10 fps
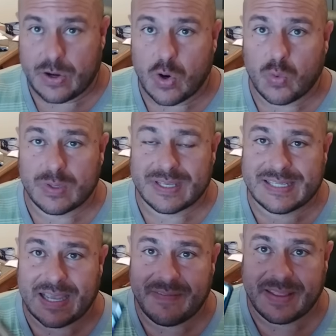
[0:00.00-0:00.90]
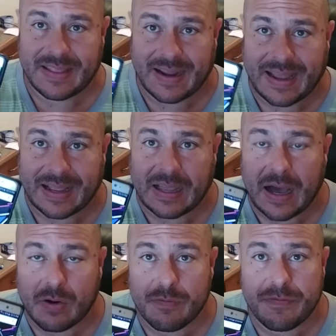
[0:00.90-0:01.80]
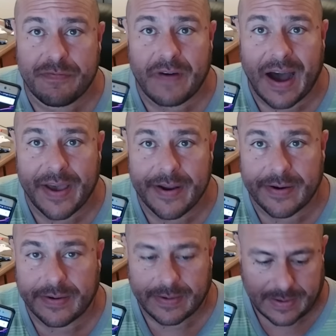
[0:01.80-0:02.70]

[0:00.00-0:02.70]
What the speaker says: Note 7 that got caught on fire.